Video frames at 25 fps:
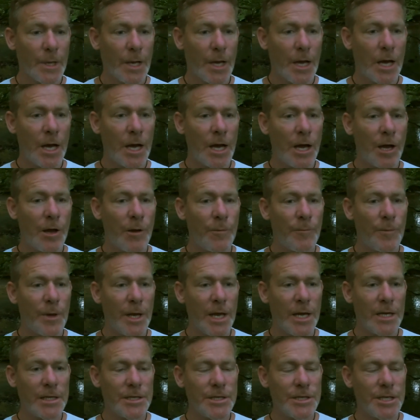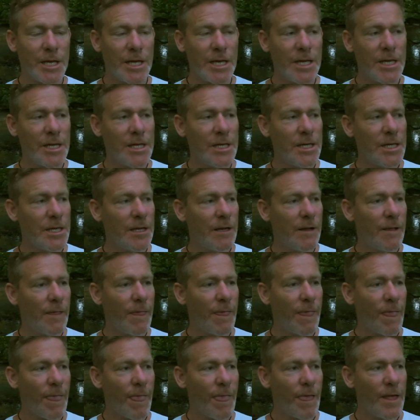And she
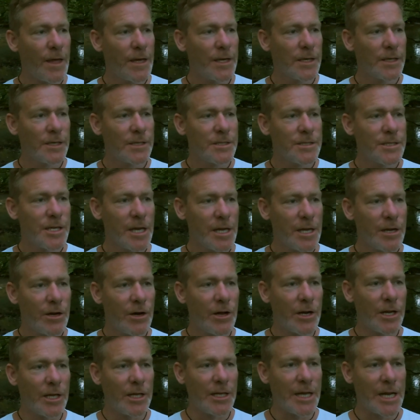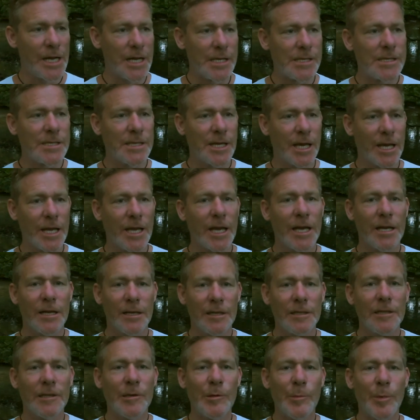kind of let it sink in
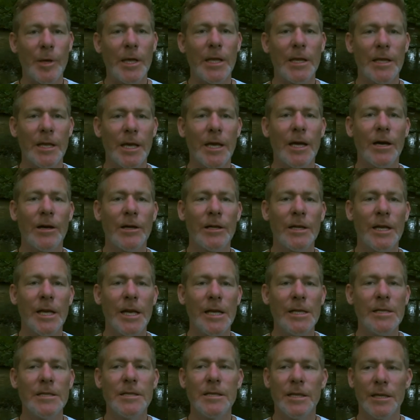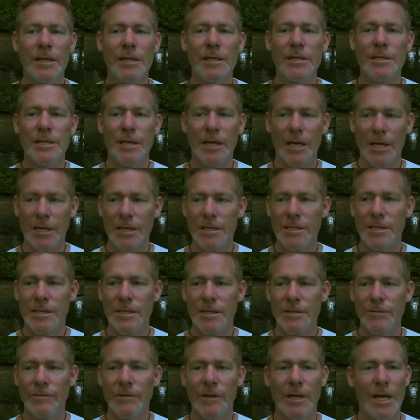a little bit that I need to
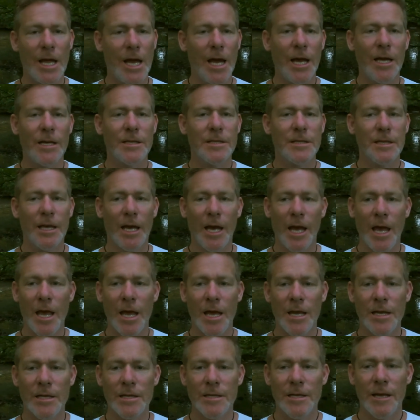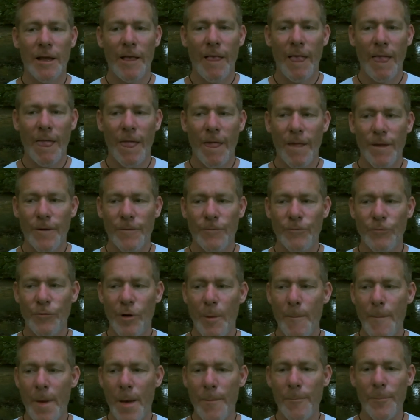just relax and
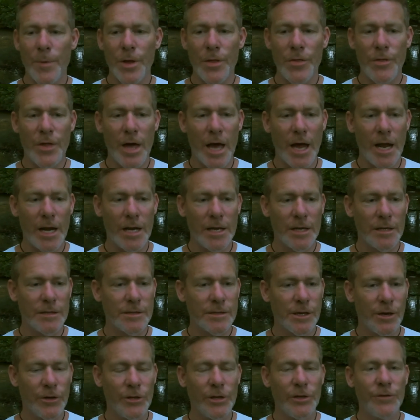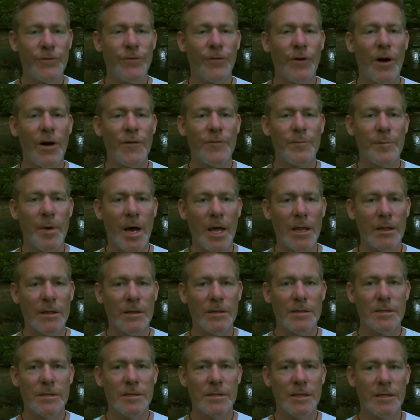remember that it's only 5
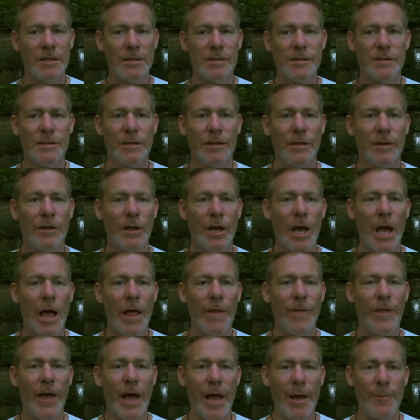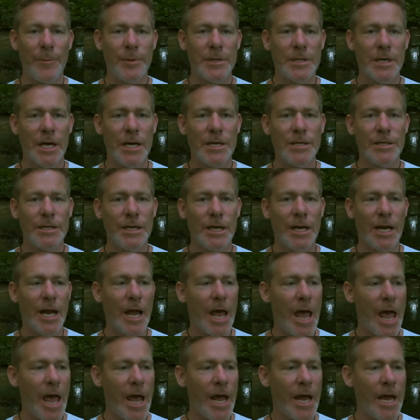months since the amputation,
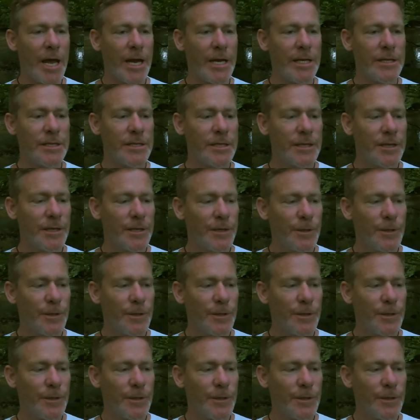and